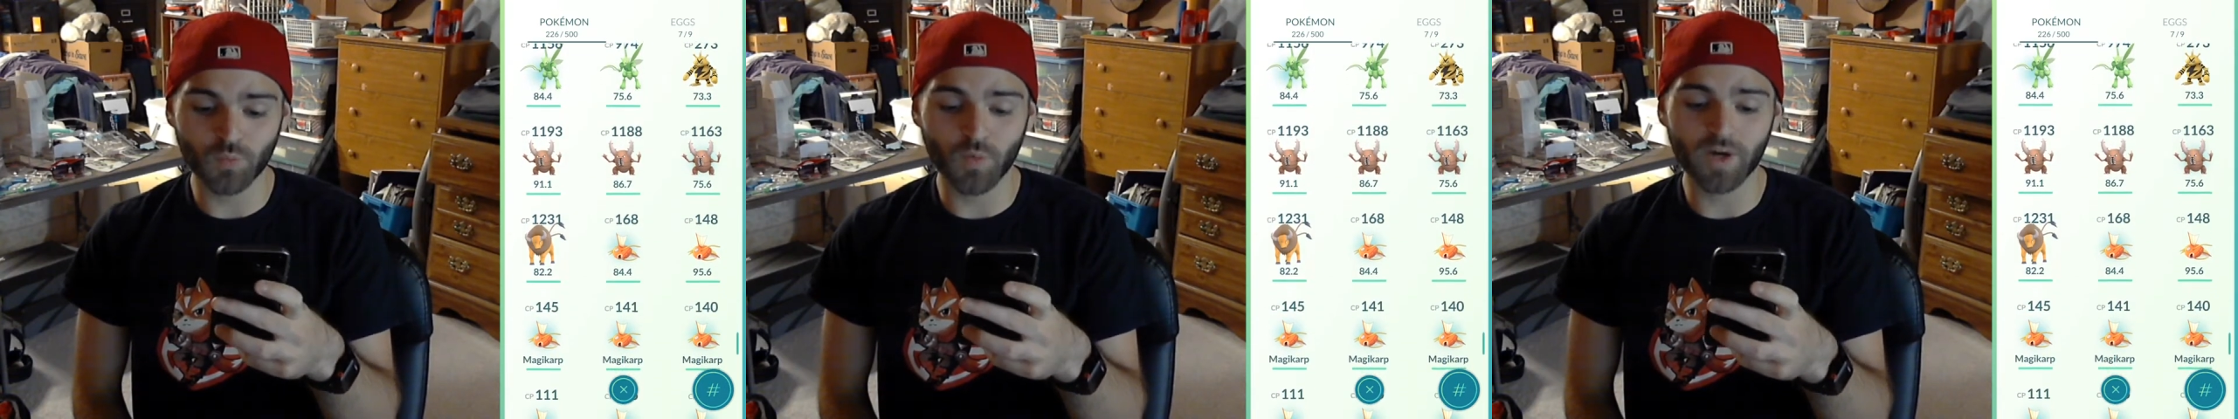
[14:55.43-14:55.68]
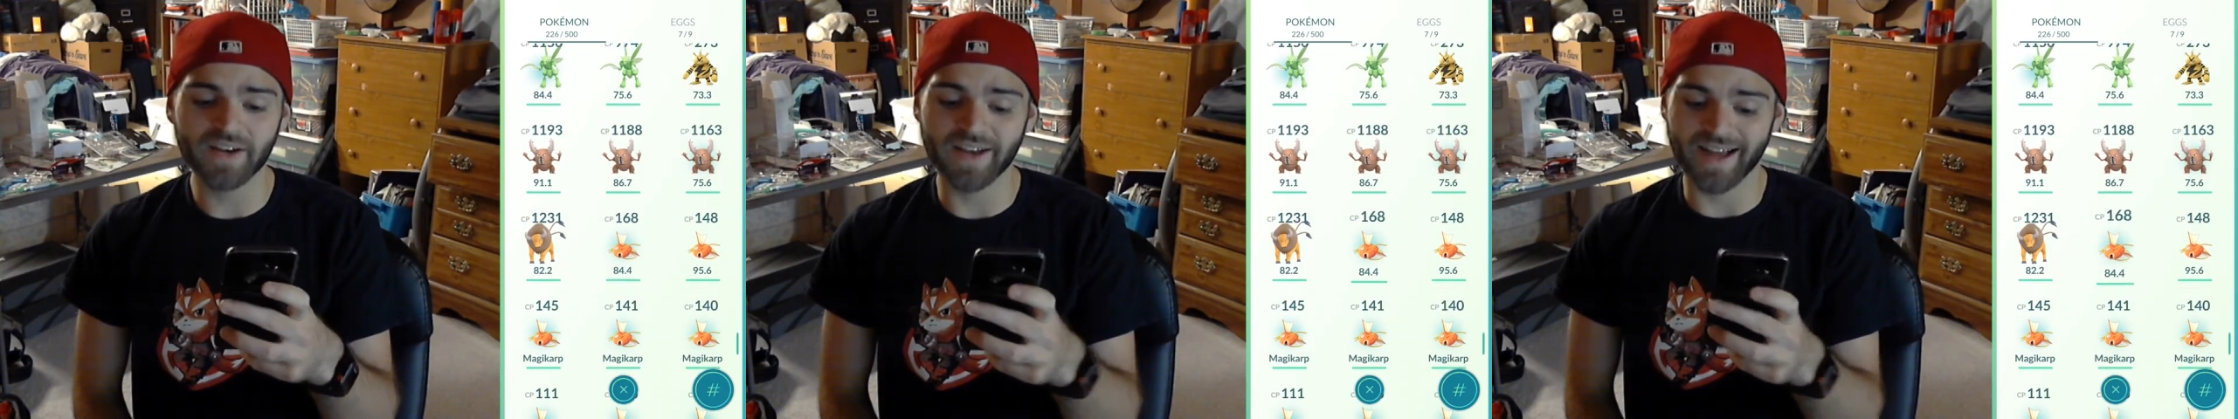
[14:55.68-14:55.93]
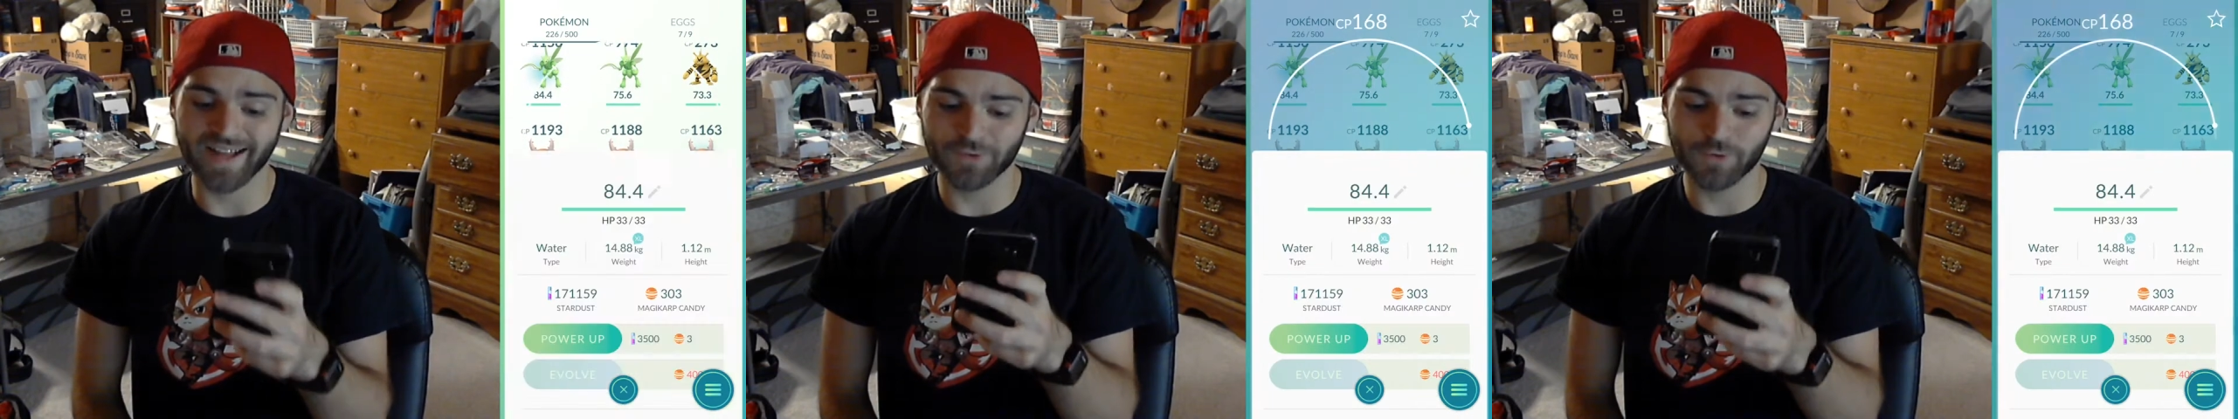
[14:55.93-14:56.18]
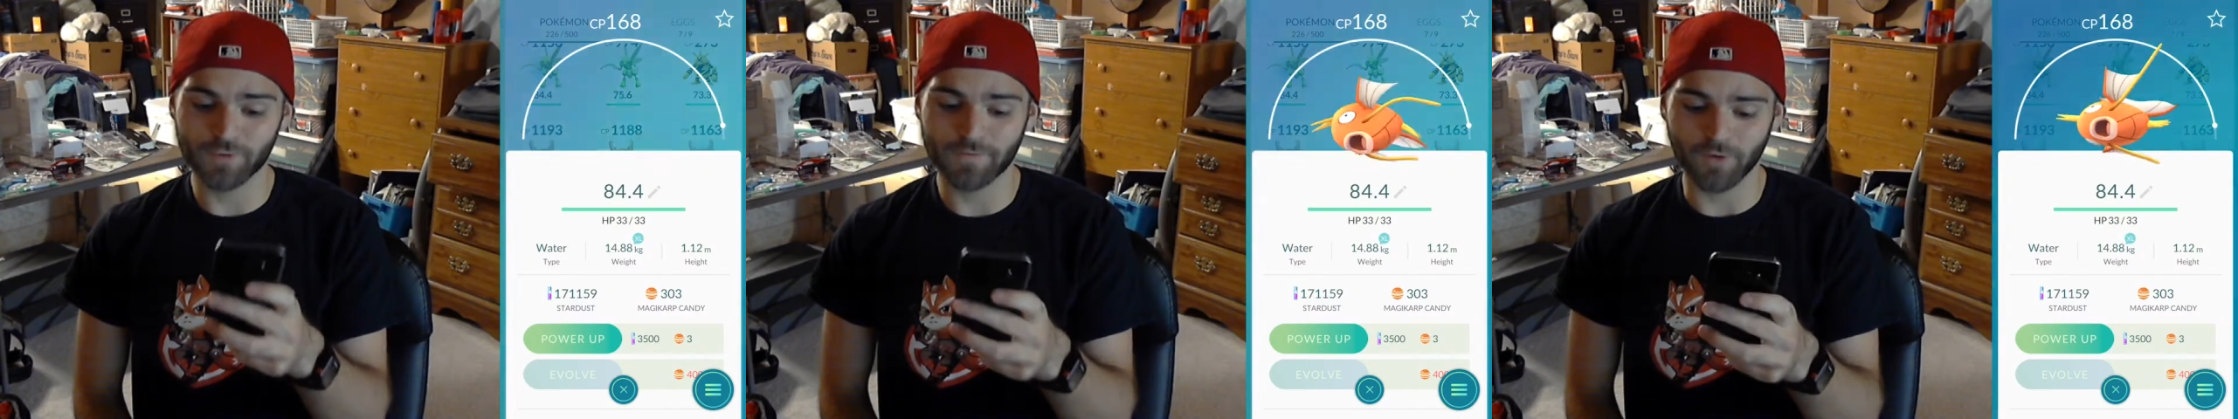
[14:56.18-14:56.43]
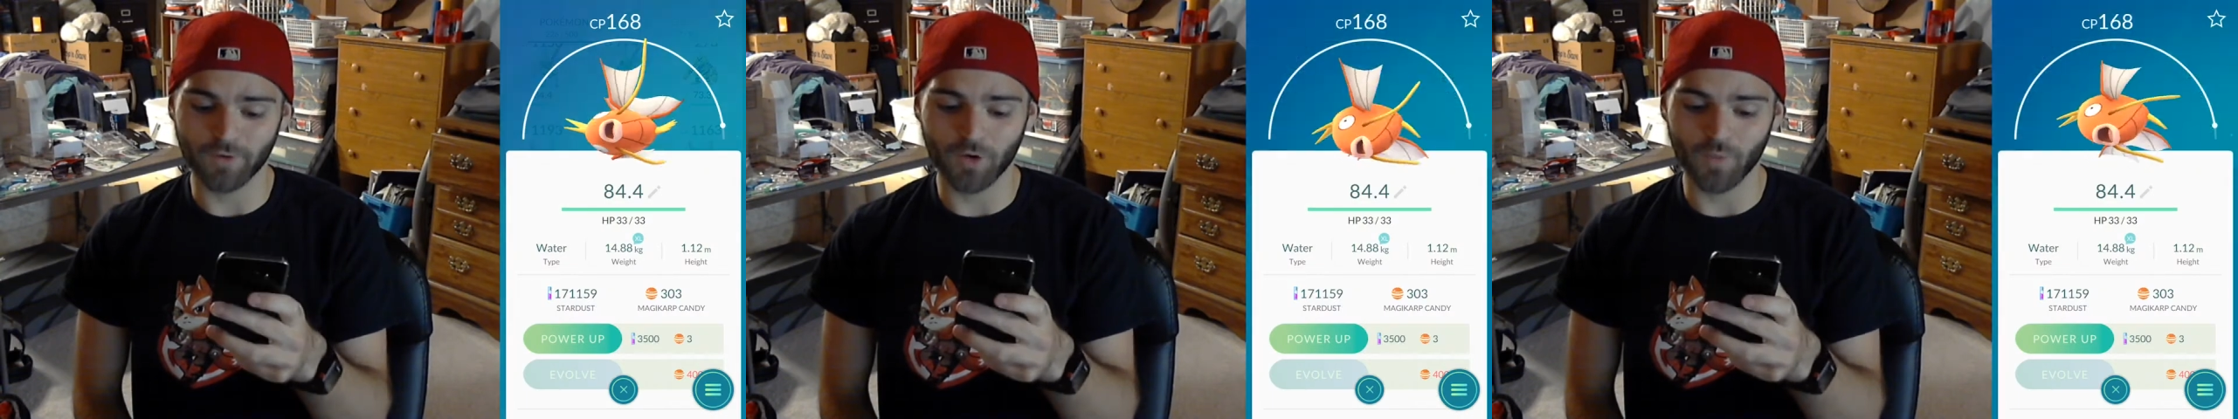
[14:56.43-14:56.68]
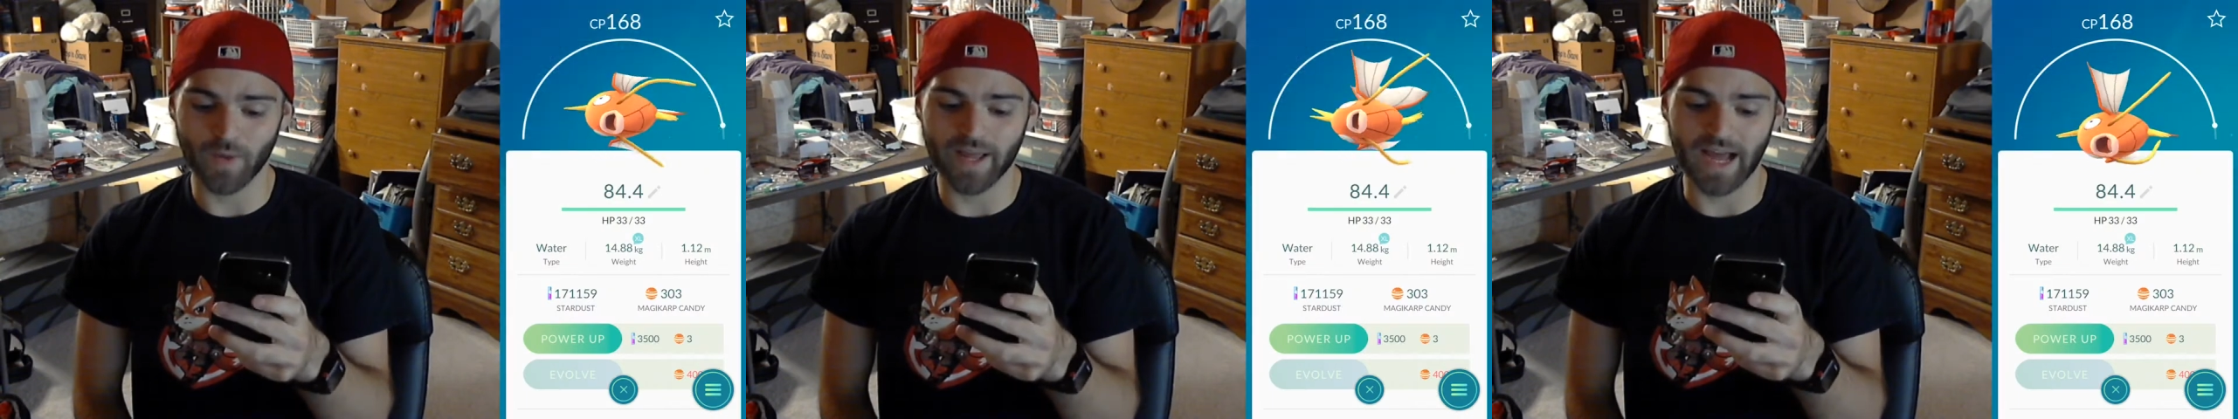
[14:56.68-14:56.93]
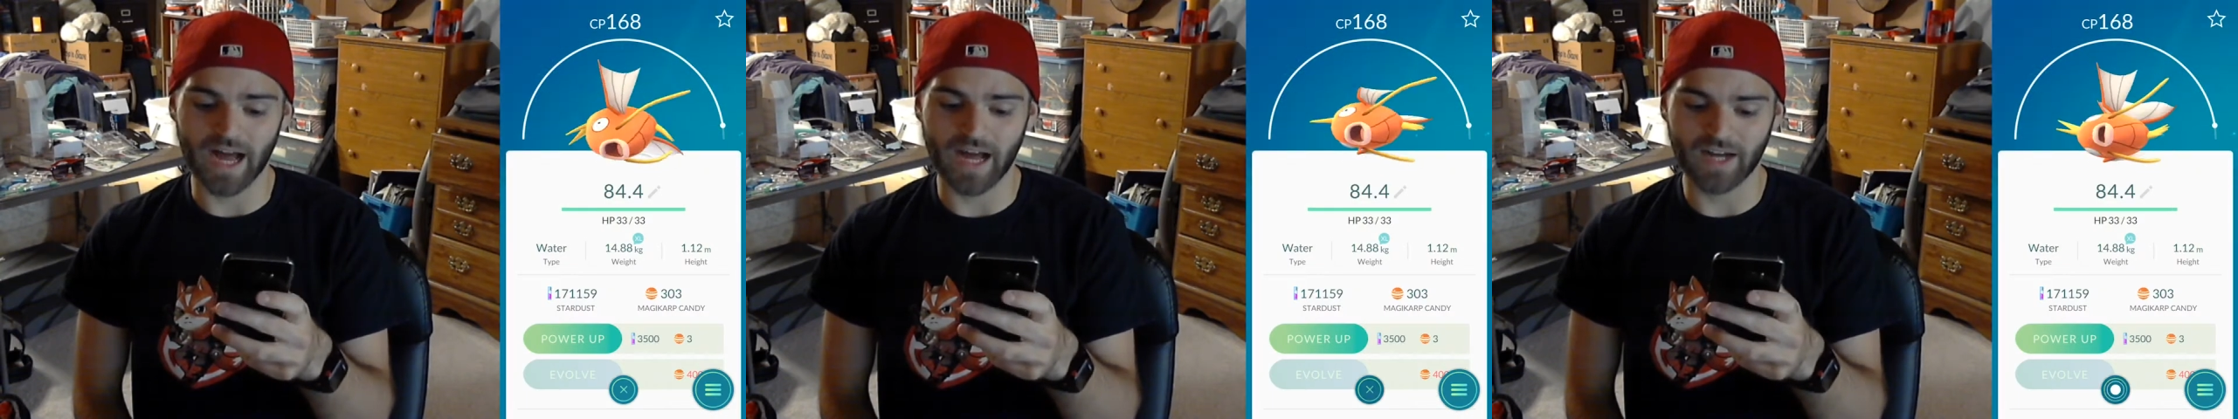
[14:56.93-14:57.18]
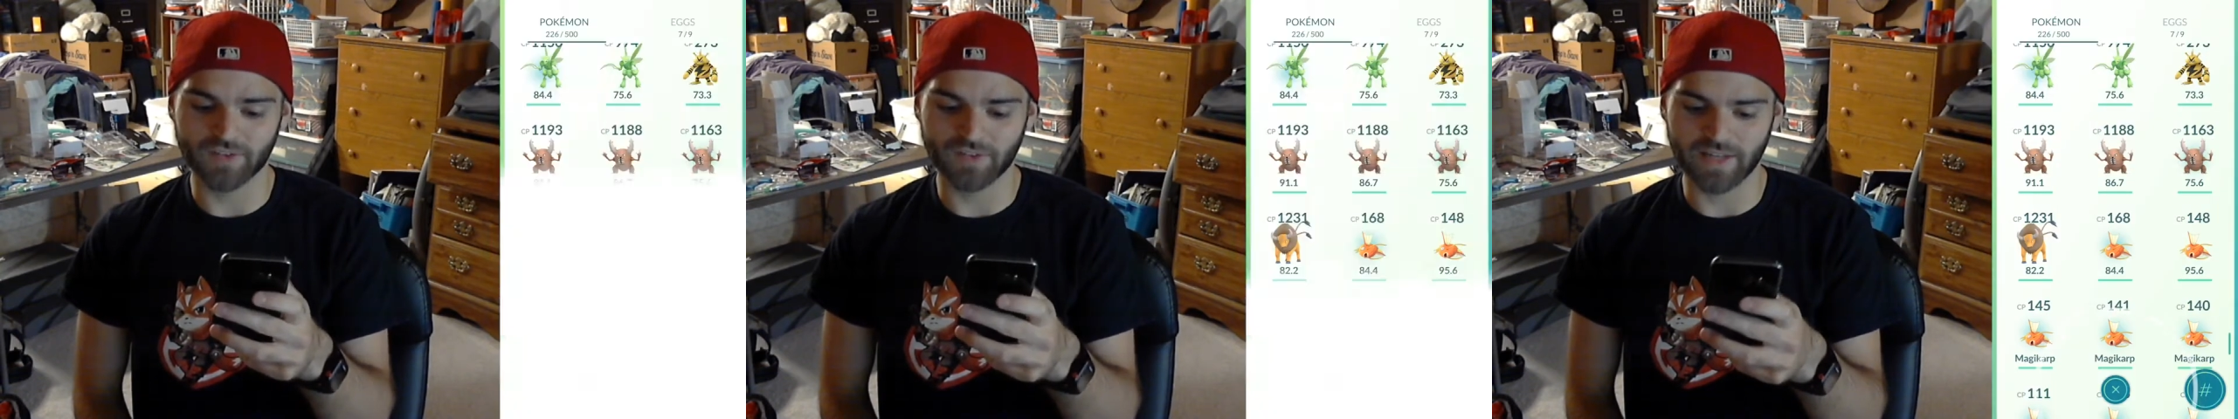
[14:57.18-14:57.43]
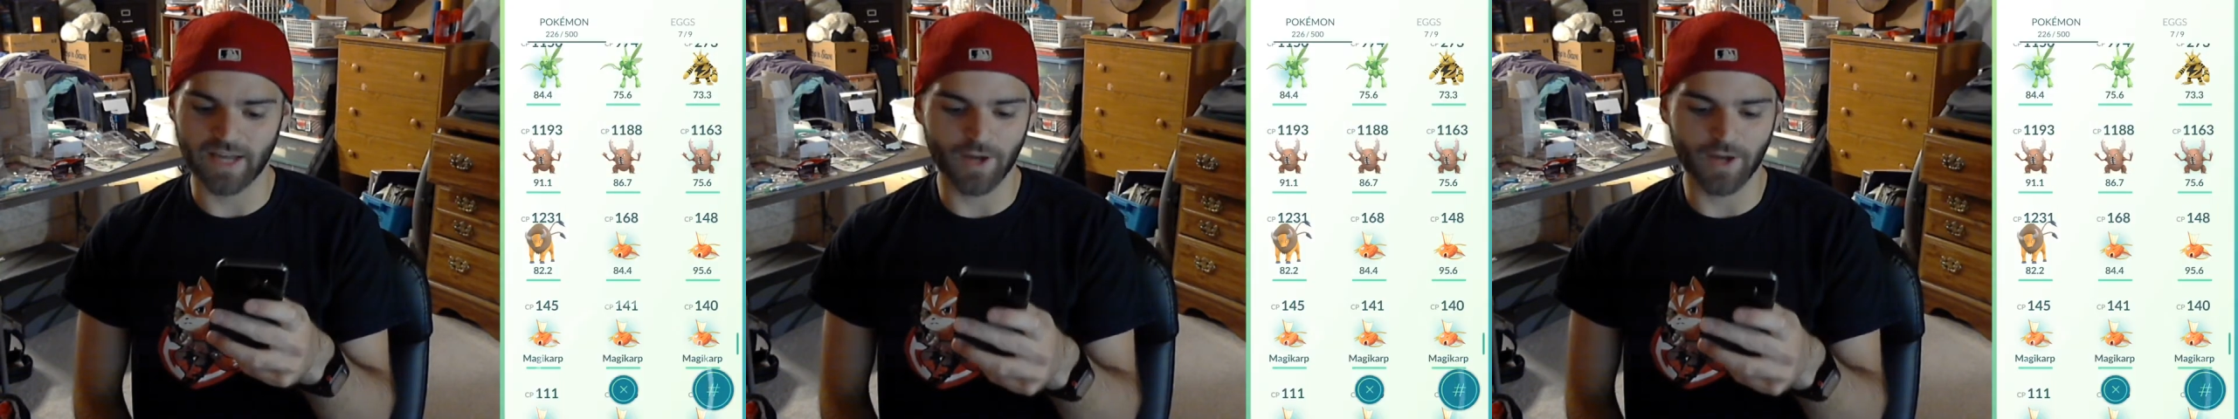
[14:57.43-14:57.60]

we're not too far away, honestly.